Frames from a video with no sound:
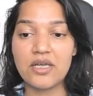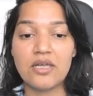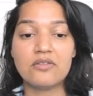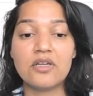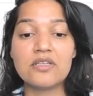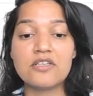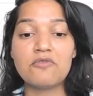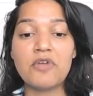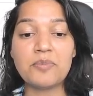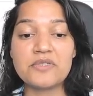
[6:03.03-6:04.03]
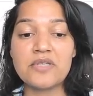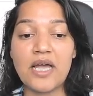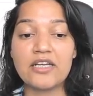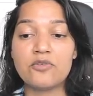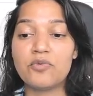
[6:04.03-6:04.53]
there is a
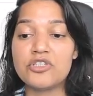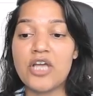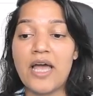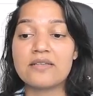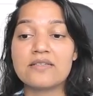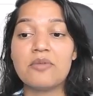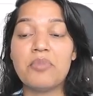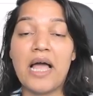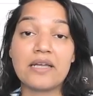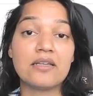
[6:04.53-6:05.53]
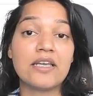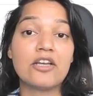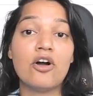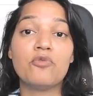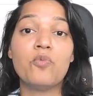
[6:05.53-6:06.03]
website which has a backlink
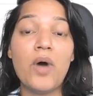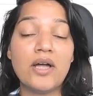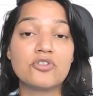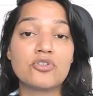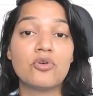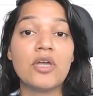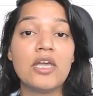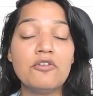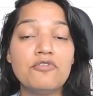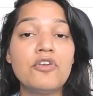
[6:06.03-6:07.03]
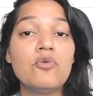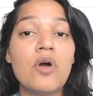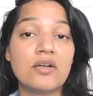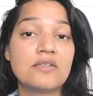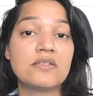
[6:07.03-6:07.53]
of 1. So if you
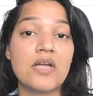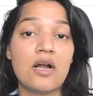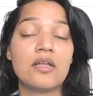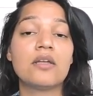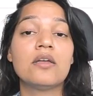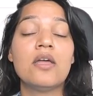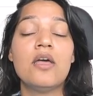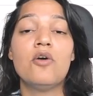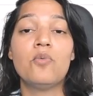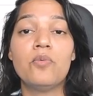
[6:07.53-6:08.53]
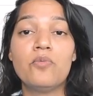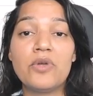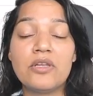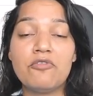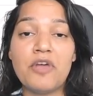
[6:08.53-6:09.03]
are starting
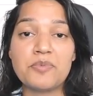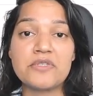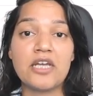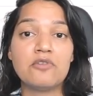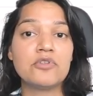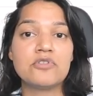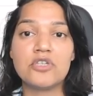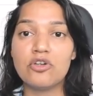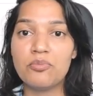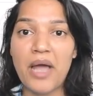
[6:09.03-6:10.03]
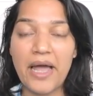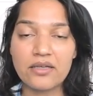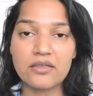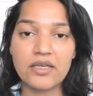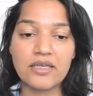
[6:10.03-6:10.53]
with a website with 0
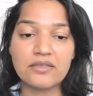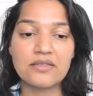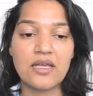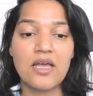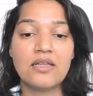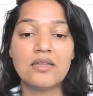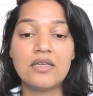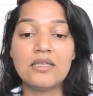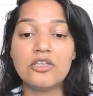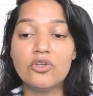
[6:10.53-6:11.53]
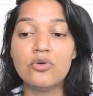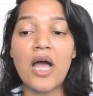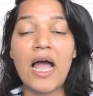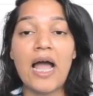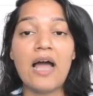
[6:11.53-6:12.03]
backlinks, you
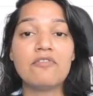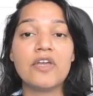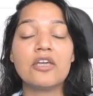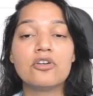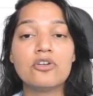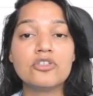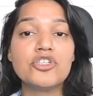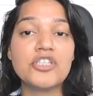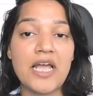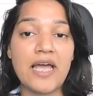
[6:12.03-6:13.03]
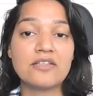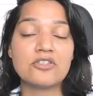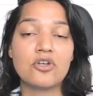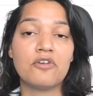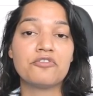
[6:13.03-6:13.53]
have a good chance
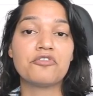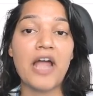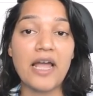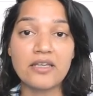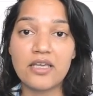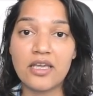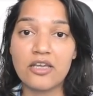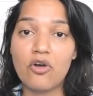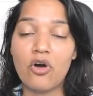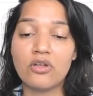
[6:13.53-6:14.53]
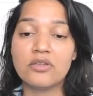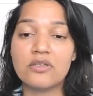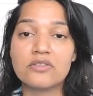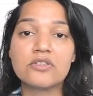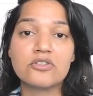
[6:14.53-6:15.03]
of ranking on
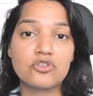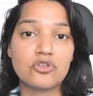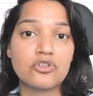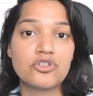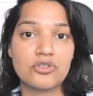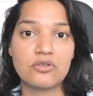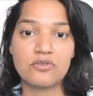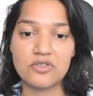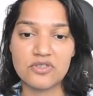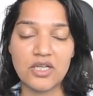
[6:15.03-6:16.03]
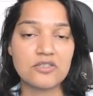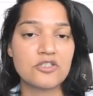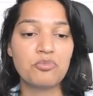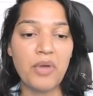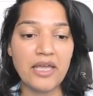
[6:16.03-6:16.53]
this search results
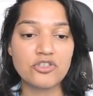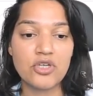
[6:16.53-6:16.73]
page.